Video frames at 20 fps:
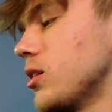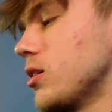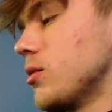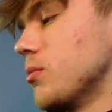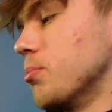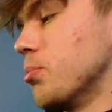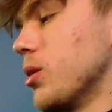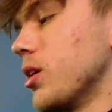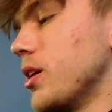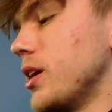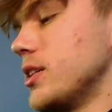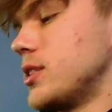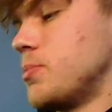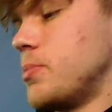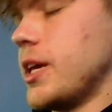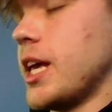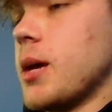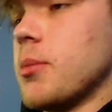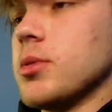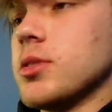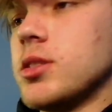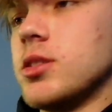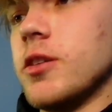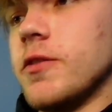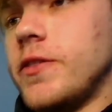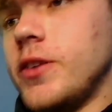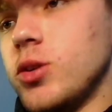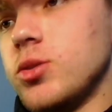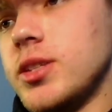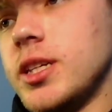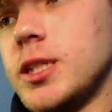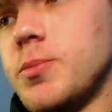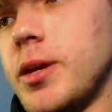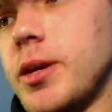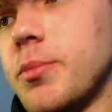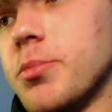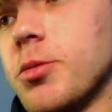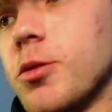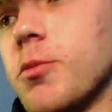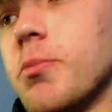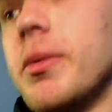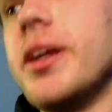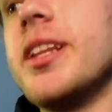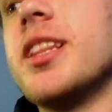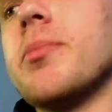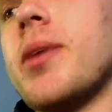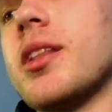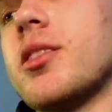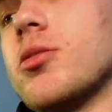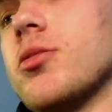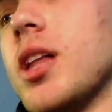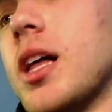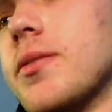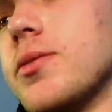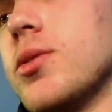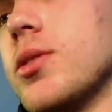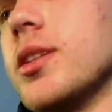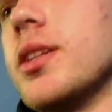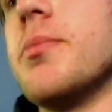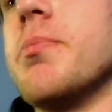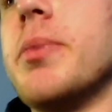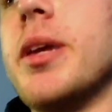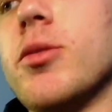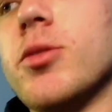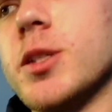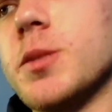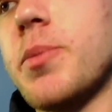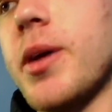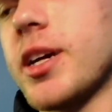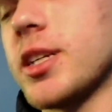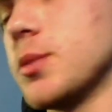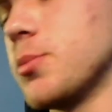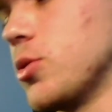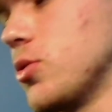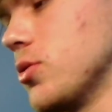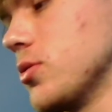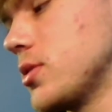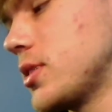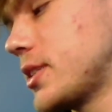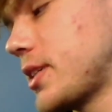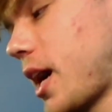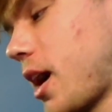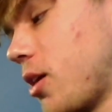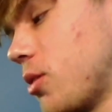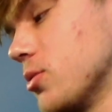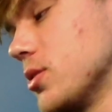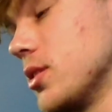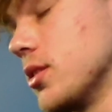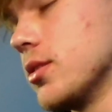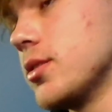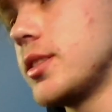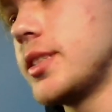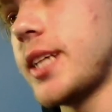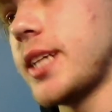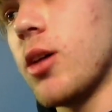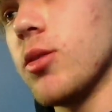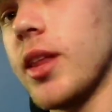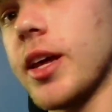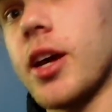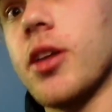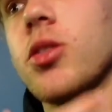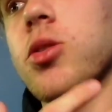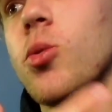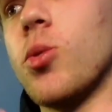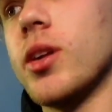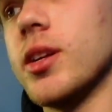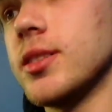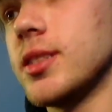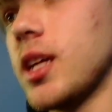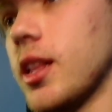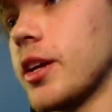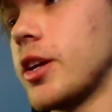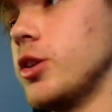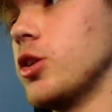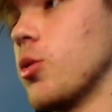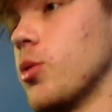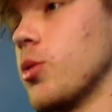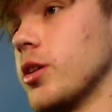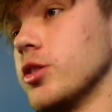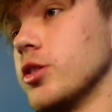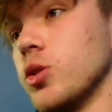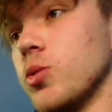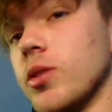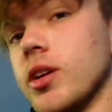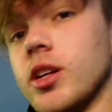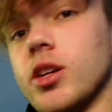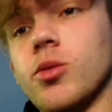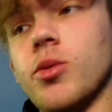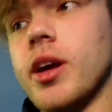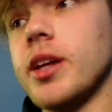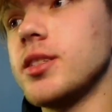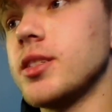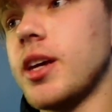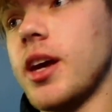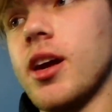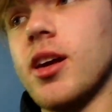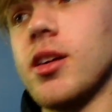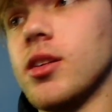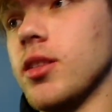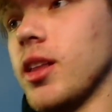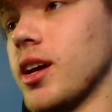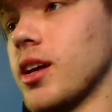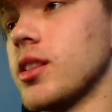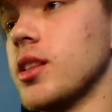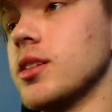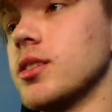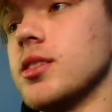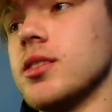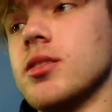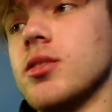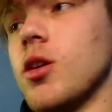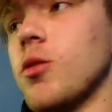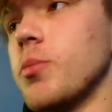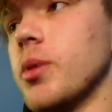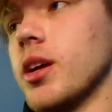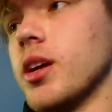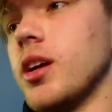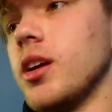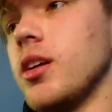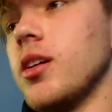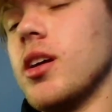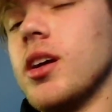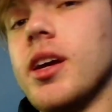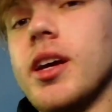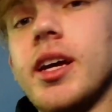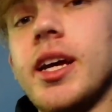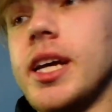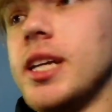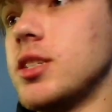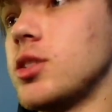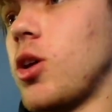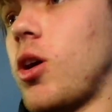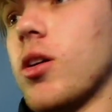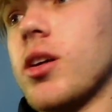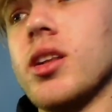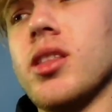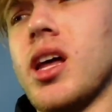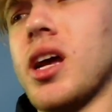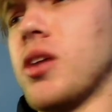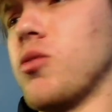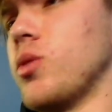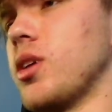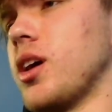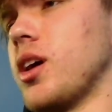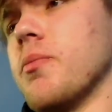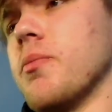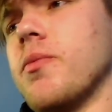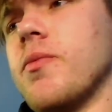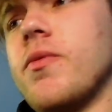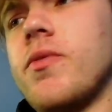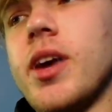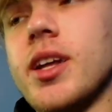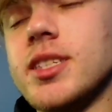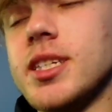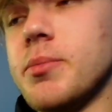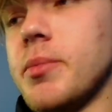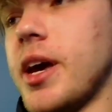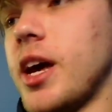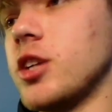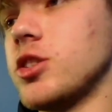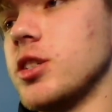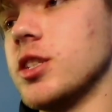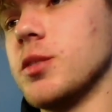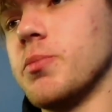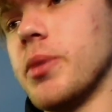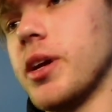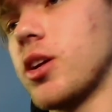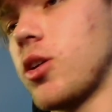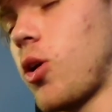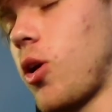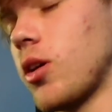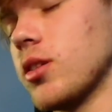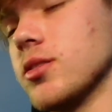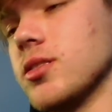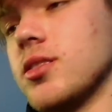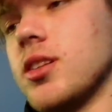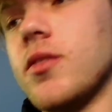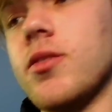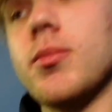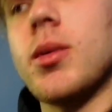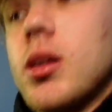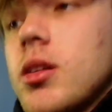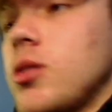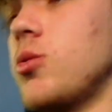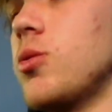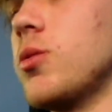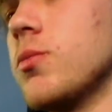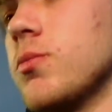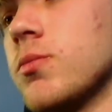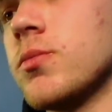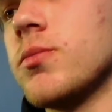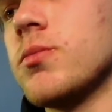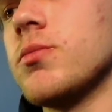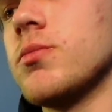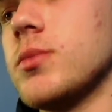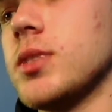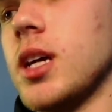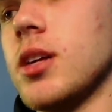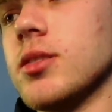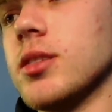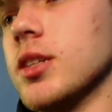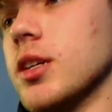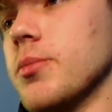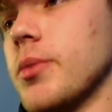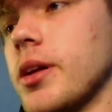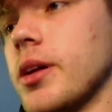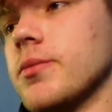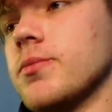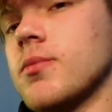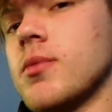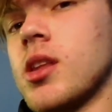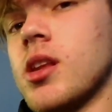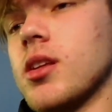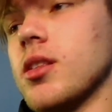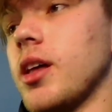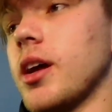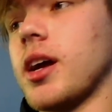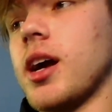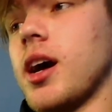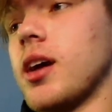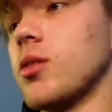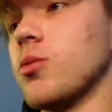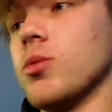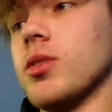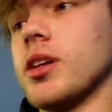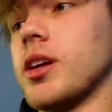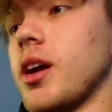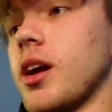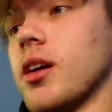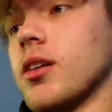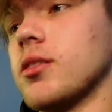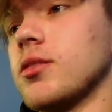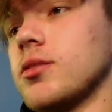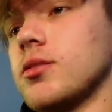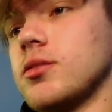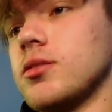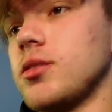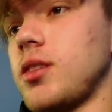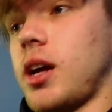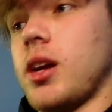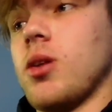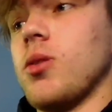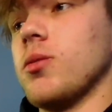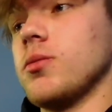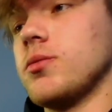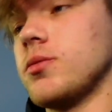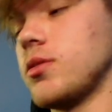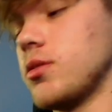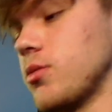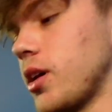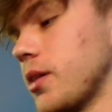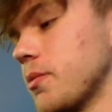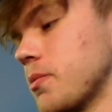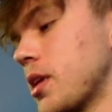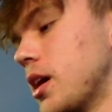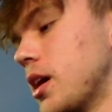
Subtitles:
But it's being able to diffuse these people, meet them at their level, and then be respectable, sound like authoritative, sound like you know what you're doing, you ain't scared, like this is no biggie. He's talking like we got fancy mansions, big cars and stuff. I'm like, cool, sounds good, man. Like, I don't really care. I don't, right?